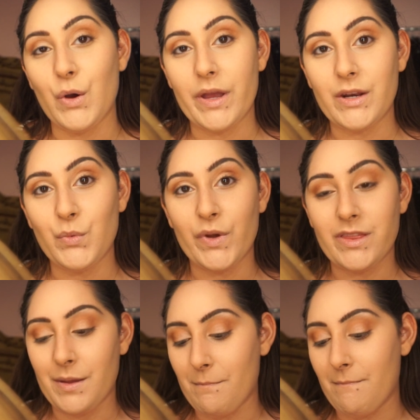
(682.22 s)
go in
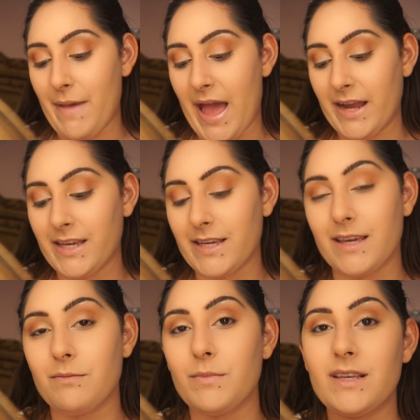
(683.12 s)
with MAC
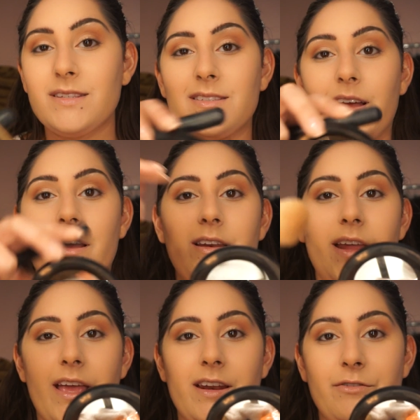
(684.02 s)
Gimme Sun
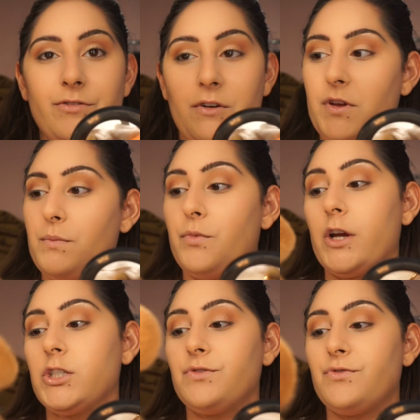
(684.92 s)
and a fluffy
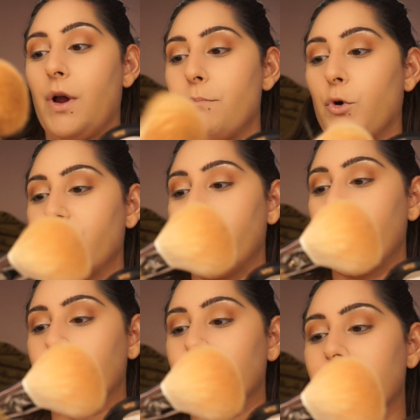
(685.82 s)
brush from Morphe.
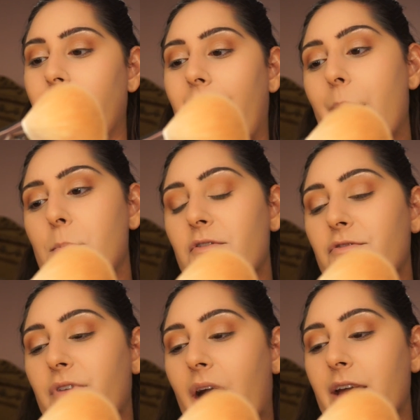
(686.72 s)
This is the
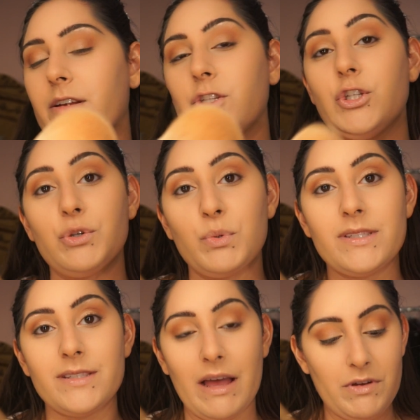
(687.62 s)

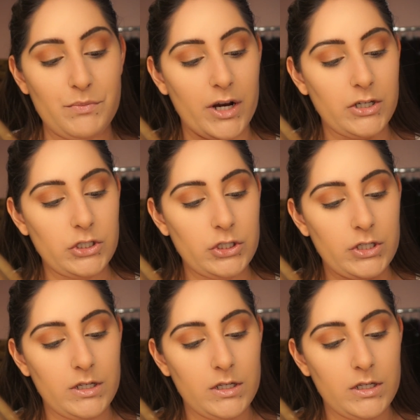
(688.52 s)
M527 brush.